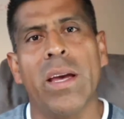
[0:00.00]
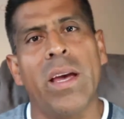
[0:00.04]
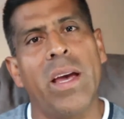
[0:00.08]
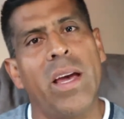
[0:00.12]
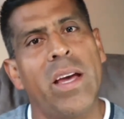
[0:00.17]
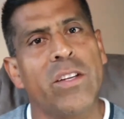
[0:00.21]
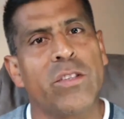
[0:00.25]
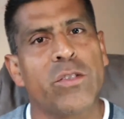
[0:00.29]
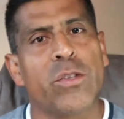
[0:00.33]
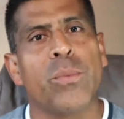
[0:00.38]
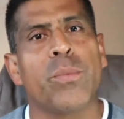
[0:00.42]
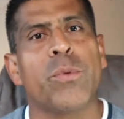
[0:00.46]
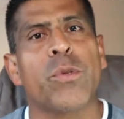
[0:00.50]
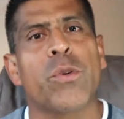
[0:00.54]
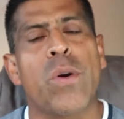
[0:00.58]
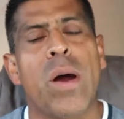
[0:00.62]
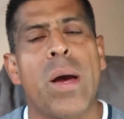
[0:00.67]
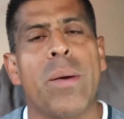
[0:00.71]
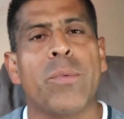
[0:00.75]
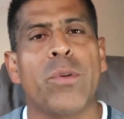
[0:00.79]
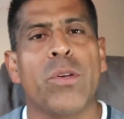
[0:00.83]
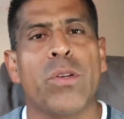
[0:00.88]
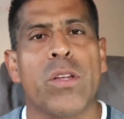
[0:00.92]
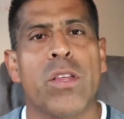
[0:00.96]
and
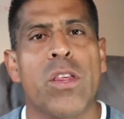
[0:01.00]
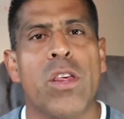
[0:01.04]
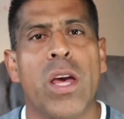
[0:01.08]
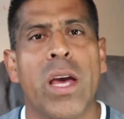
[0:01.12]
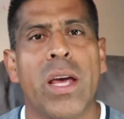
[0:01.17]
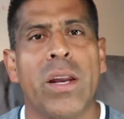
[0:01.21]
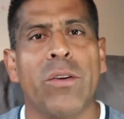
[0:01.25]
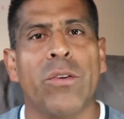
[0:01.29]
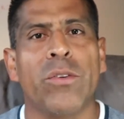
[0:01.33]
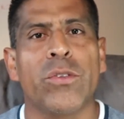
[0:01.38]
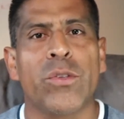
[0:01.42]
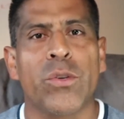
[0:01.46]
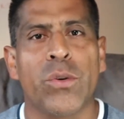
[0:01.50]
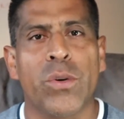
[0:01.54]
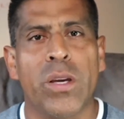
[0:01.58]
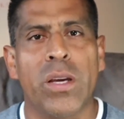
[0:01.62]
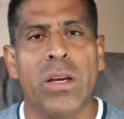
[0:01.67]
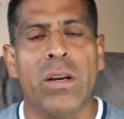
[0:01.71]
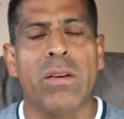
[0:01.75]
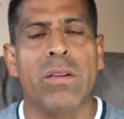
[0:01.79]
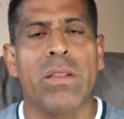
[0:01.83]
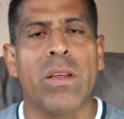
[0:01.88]
subscribe to the channel to hear